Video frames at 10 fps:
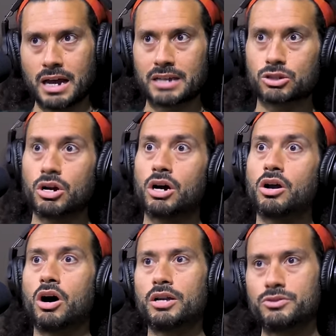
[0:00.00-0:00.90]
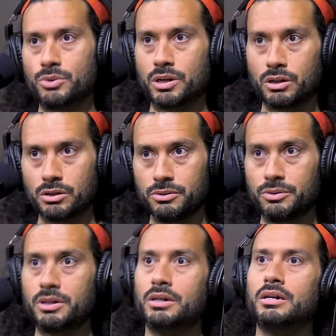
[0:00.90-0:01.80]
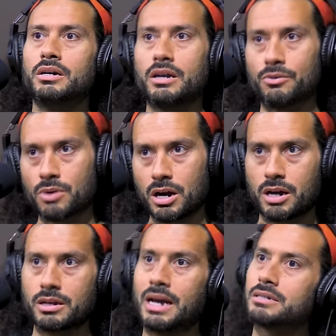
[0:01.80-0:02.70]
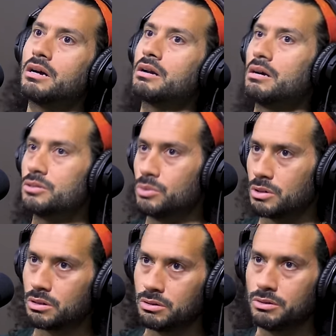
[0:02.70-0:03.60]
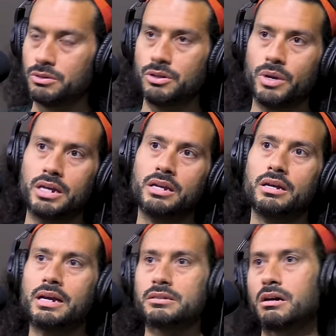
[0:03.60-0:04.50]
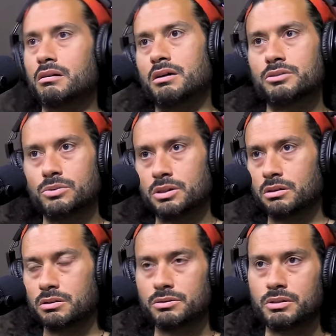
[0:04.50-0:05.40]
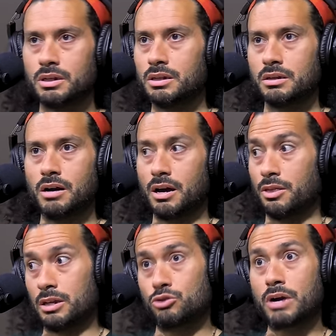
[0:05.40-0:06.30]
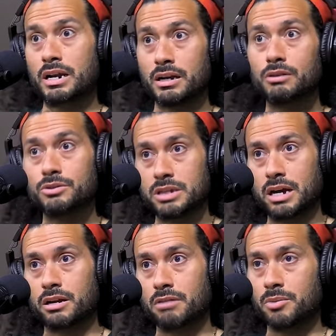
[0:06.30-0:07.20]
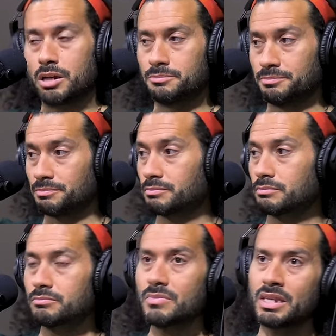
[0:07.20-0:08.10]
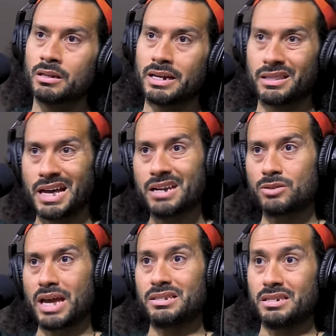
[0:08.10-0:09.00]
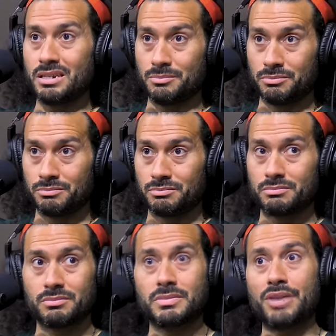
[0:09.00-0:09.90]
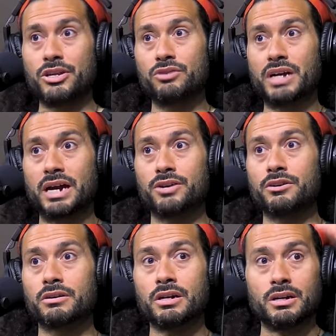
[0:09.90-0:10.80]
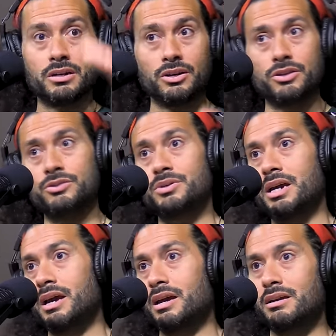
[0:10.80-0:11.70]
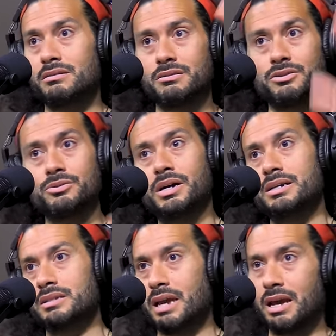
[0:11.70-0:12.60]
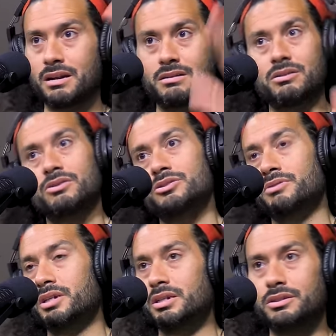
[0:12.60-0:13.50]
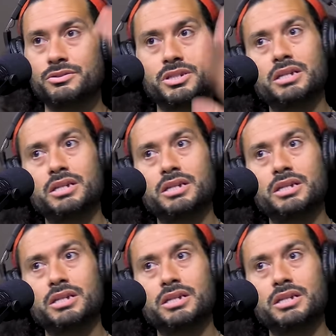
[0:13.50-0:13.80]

has gone on to include Iran, has gone on to include UAE, has gone on to include, uh, then try to include Saudi Arabia. Like that is a team. And then you've got your UK, US, Canada, Australia, New